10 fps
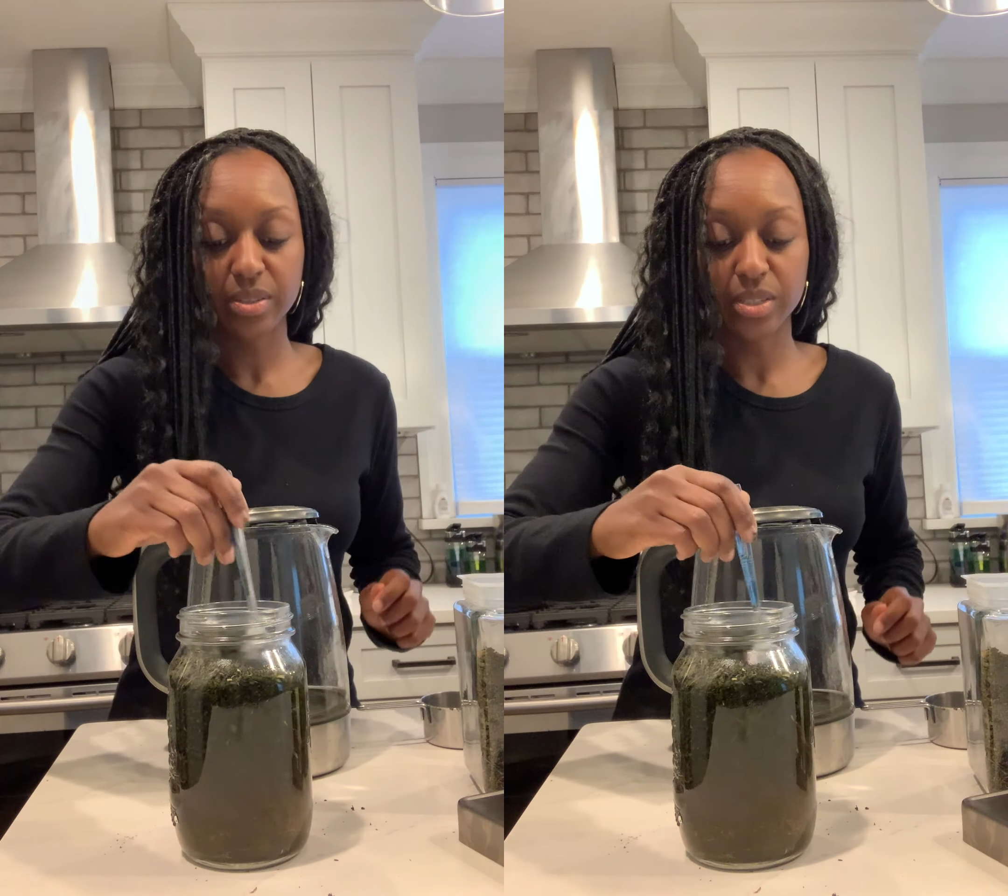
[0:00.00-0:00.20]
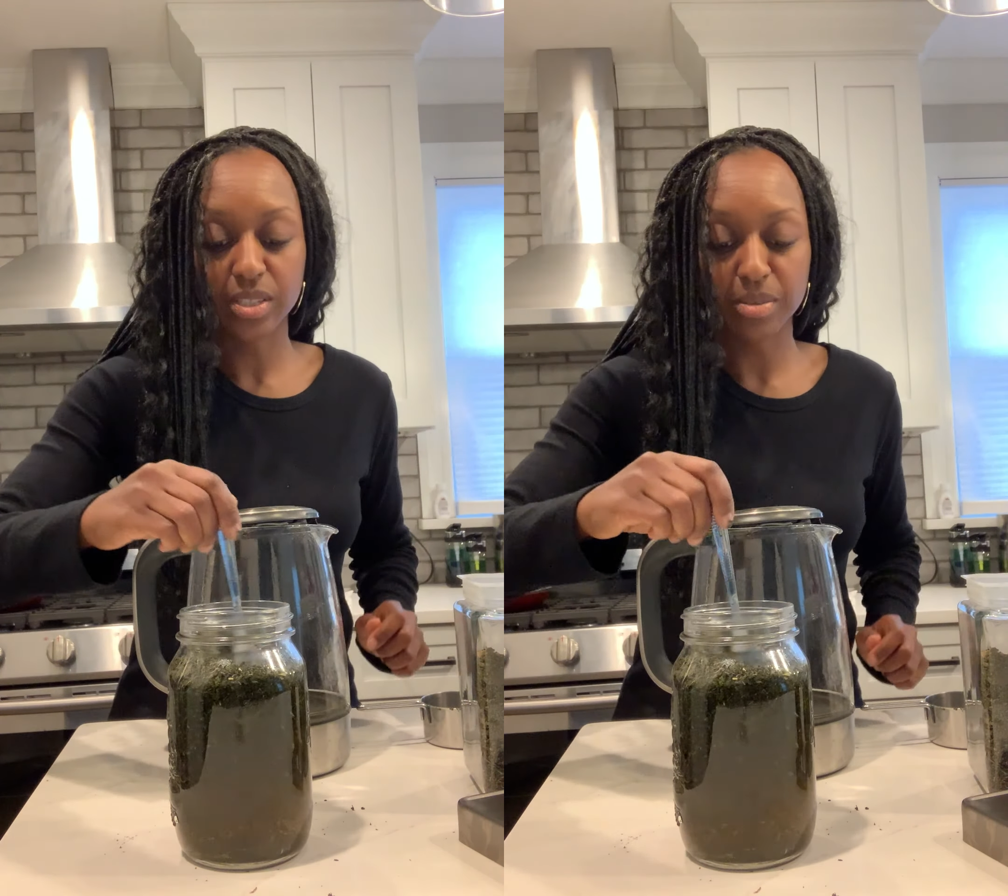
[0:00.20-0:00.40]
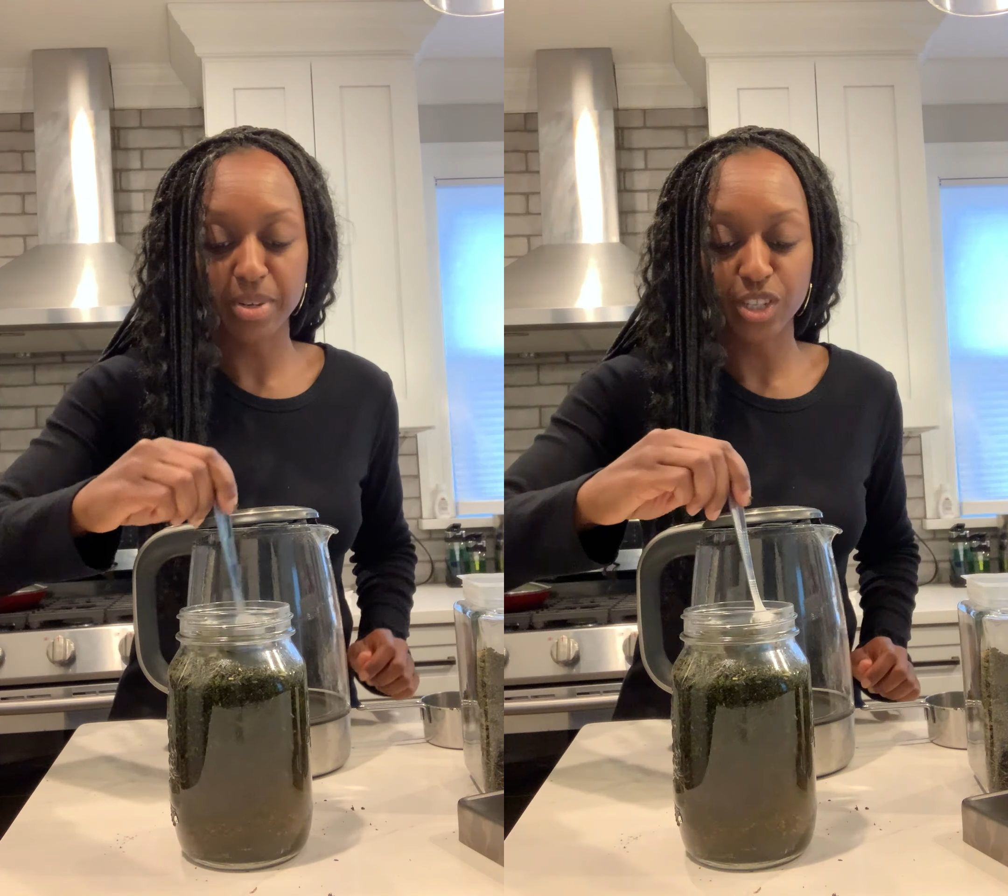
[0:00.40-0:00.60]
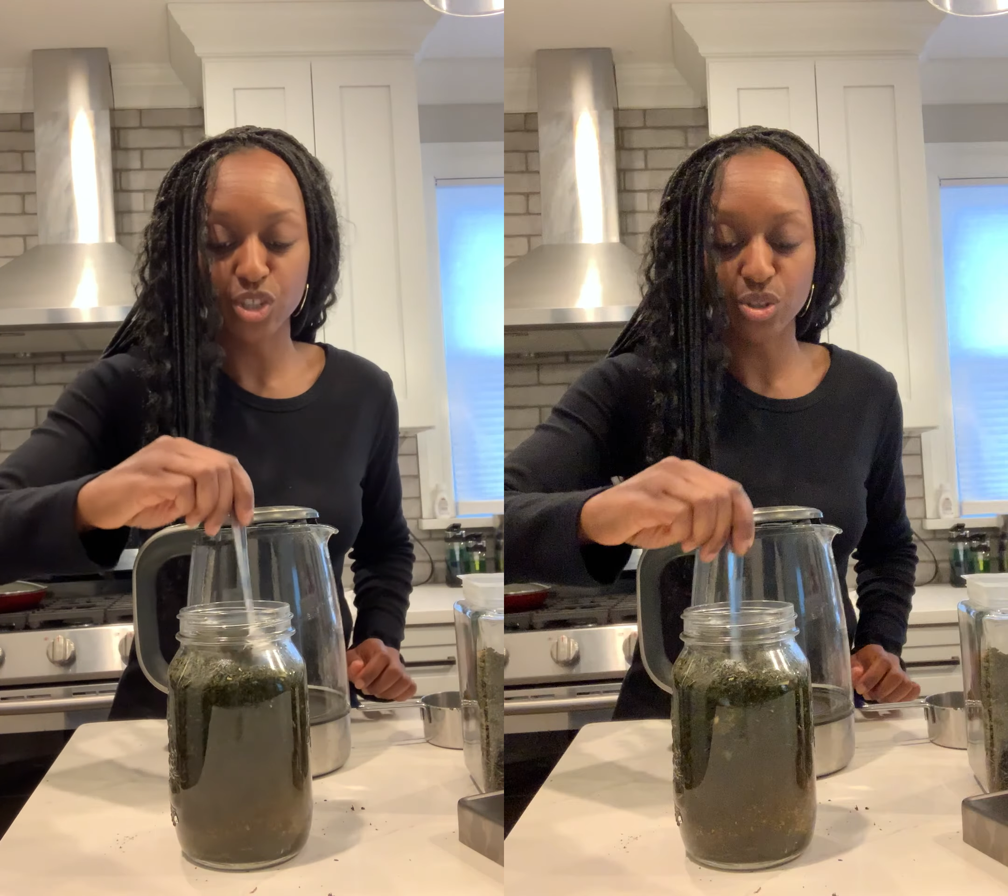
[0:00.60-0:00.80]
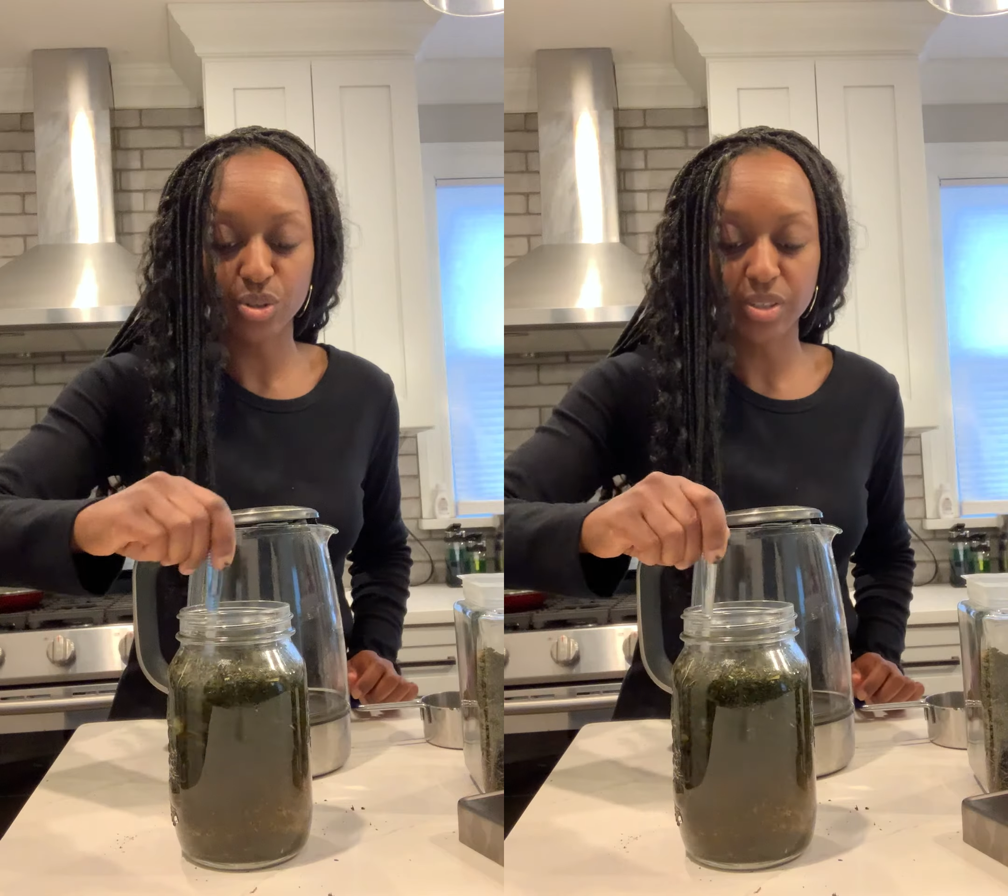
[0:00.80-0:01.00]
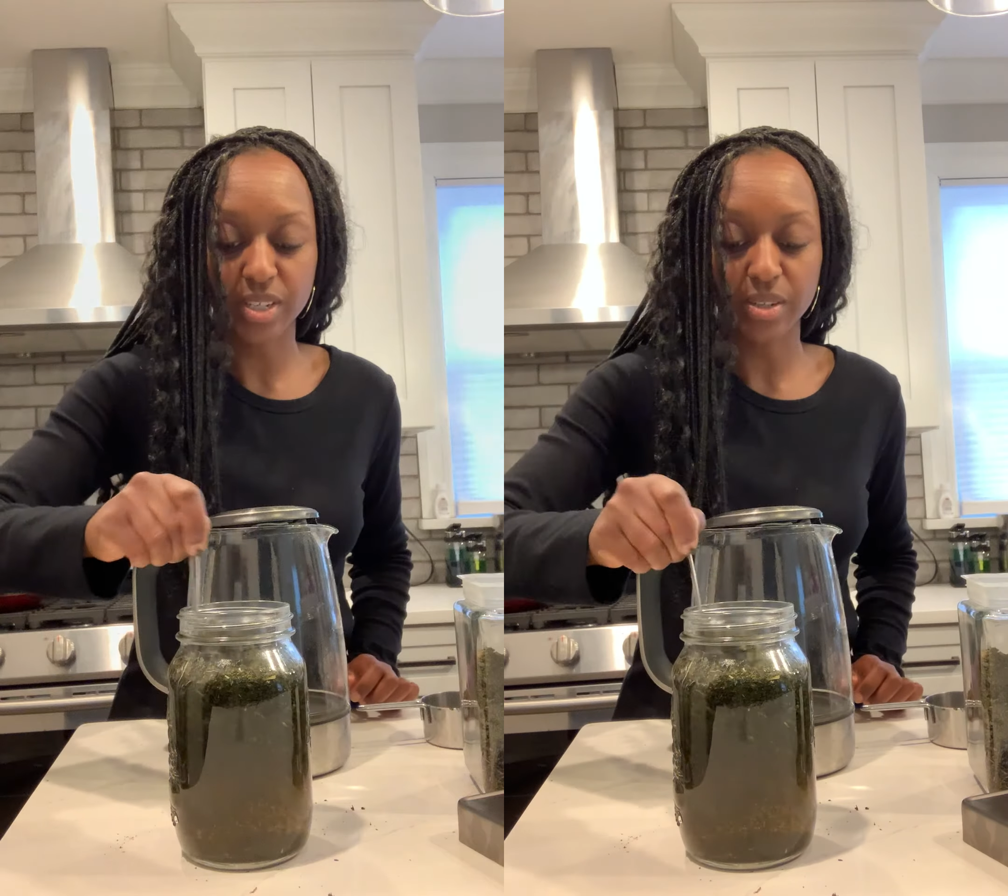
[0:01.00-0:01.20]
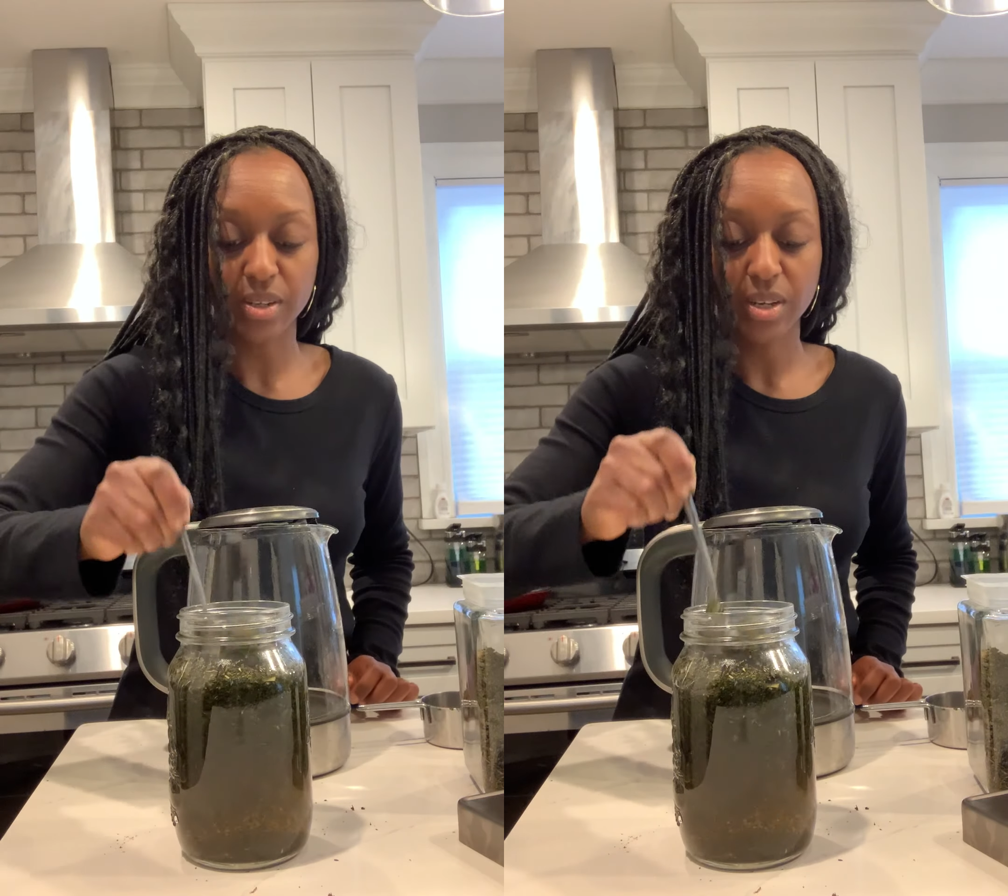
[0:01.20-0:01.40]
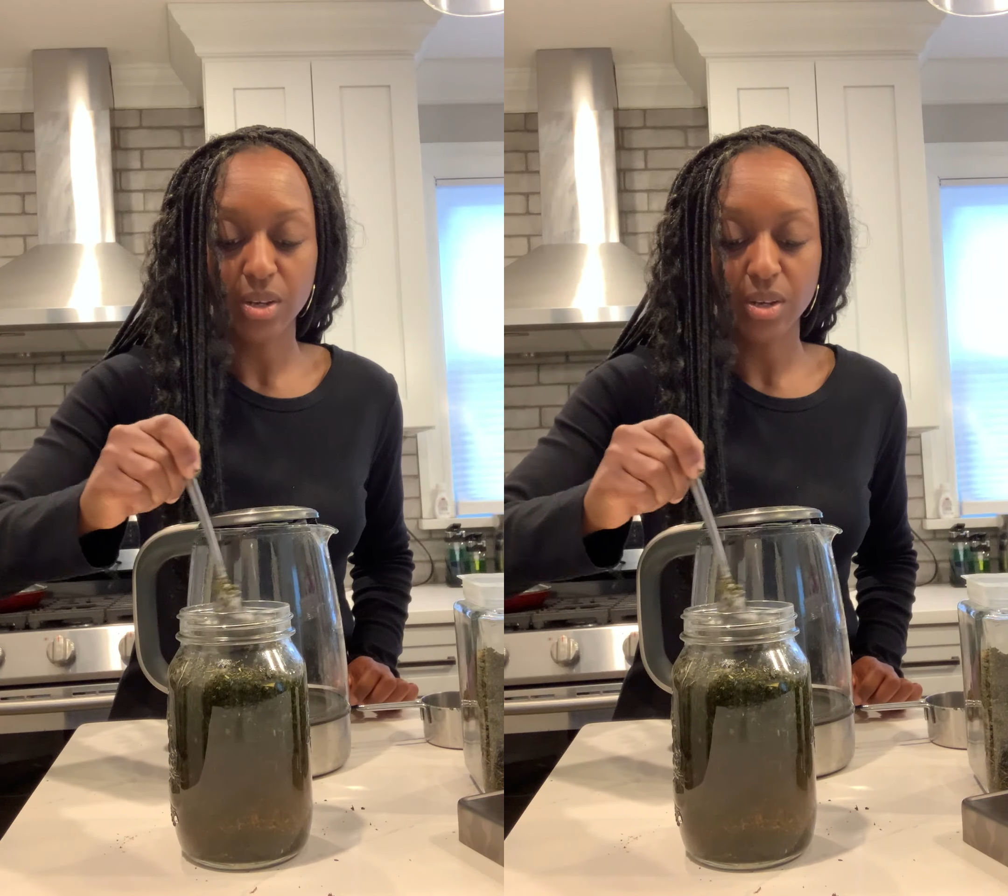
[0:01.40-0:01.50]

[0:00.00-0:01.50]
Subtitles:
just to make sure that